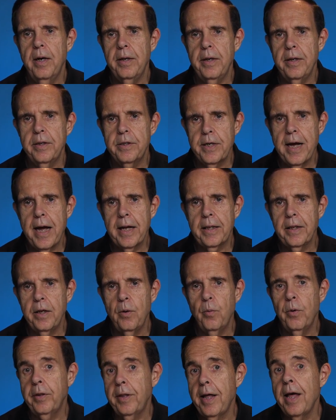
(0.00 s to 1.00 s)
exactly
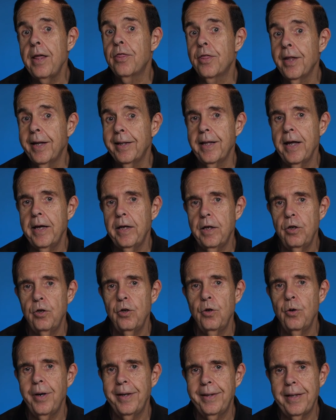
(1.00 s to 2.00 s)
what they think they can
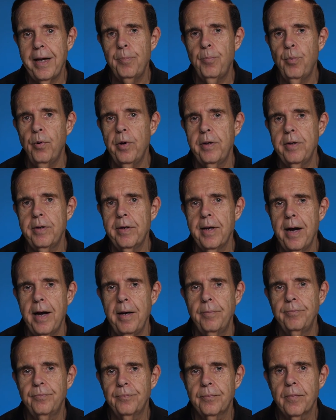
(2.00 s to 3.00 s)
do at that point in
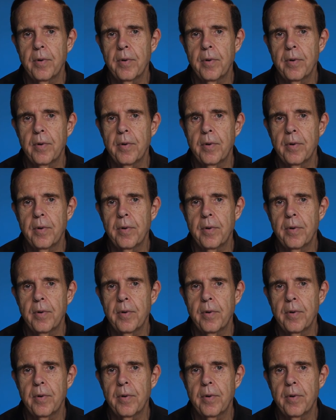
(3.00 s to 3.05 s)
time.